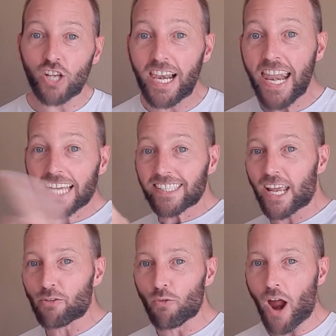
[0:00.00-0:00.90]
So let's
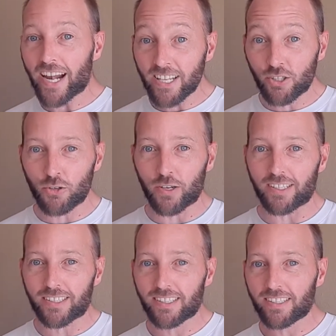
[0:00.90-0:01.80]
get right into
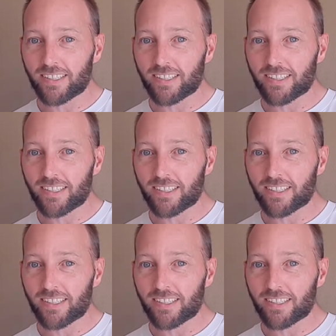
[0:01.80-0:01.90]
it.